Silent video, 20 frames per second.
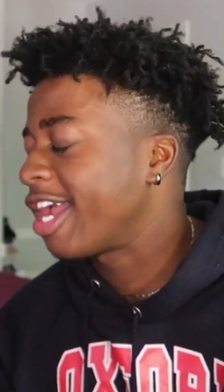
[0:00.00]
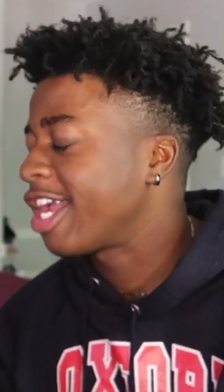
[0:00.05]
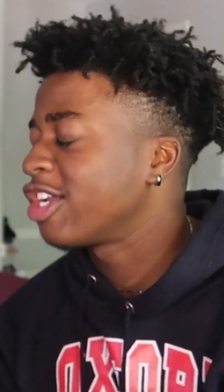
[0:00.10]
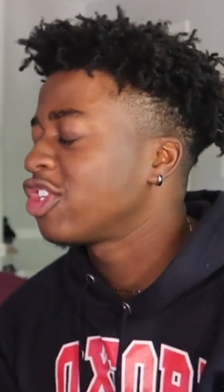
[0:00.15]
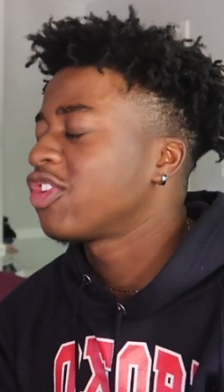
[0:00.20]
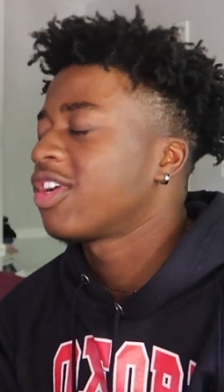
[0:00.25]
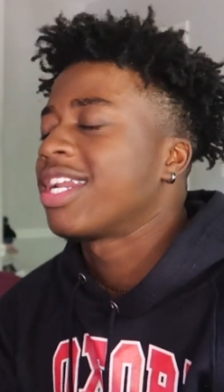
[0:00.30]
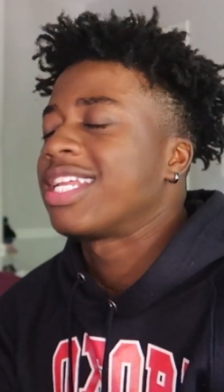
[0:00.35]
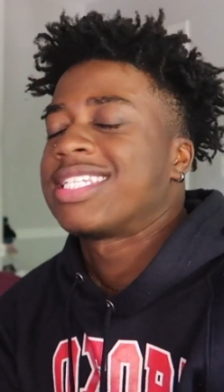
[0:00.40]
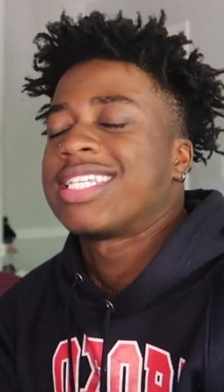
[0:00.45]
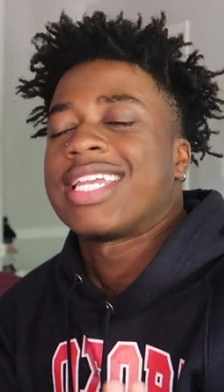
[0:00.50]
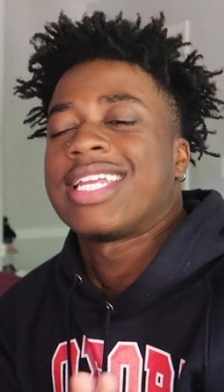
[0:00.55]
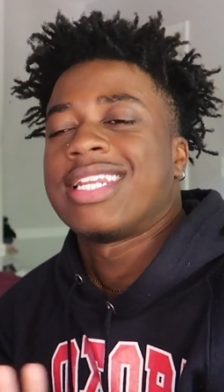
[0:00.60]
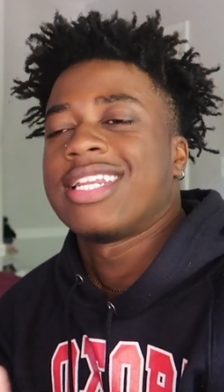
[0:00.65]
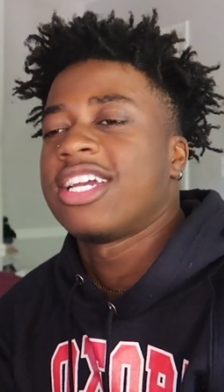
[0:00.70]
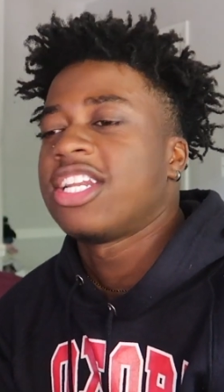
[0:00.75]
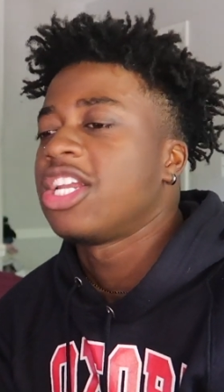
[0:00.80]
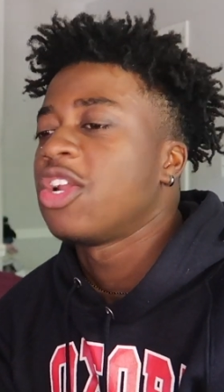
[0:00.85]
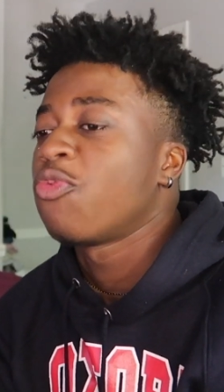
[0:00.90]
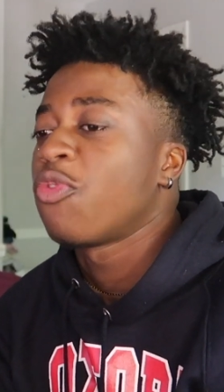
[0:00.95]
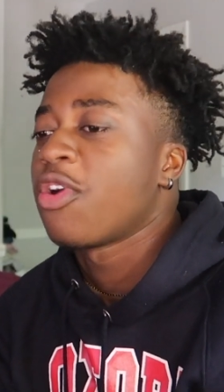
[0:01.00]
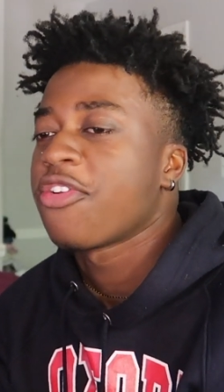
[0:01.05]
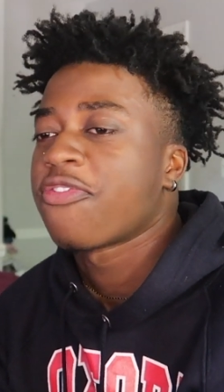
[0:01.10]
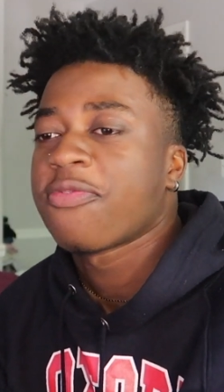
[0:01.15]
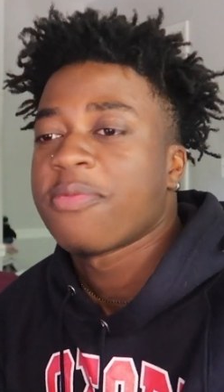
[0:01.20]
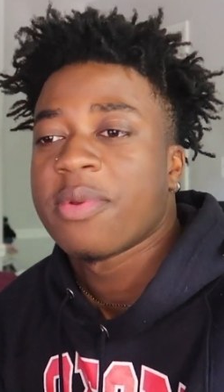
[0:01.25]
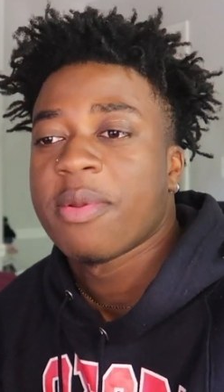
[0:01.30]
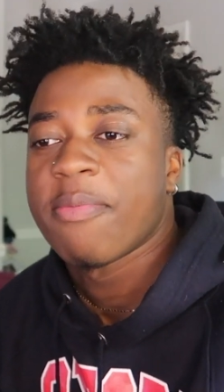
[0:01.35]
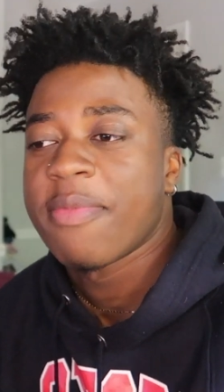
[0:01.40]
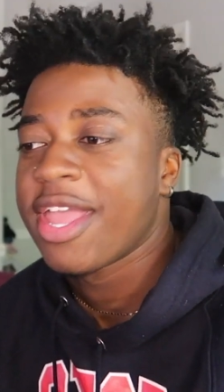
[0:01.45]
I ain't trying to take nothing away
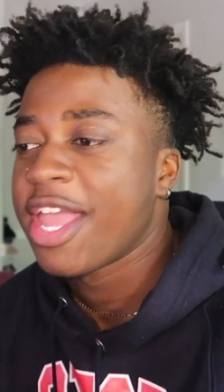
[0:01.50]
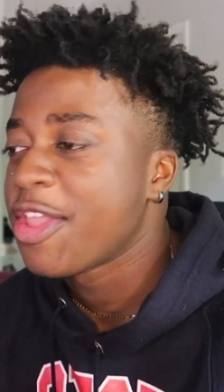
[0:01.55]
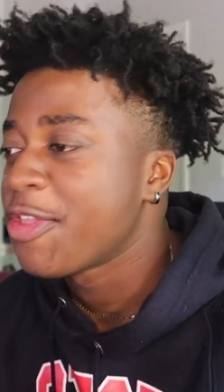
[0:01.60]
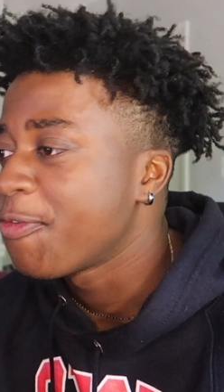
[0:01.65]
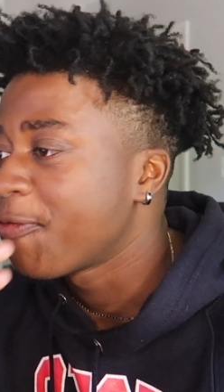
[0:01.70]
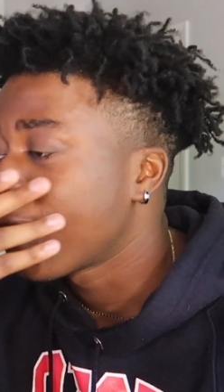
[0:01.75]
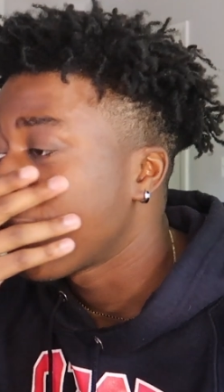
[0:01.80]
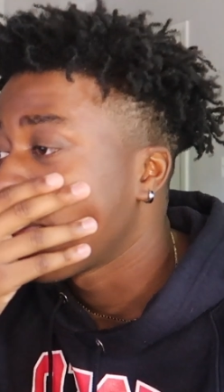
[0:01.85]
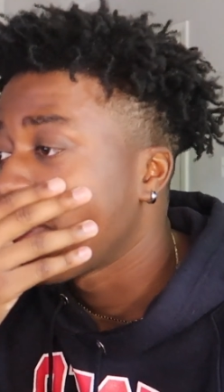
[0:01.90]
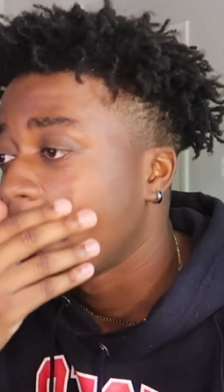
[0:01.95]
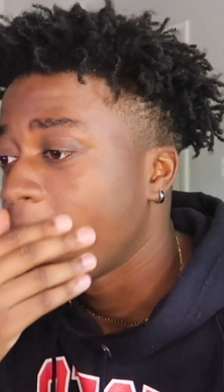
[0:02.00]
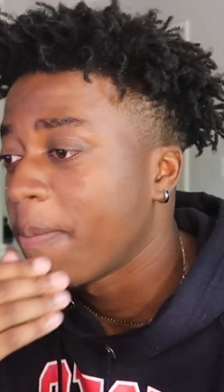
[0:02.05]
from the man. You feel me?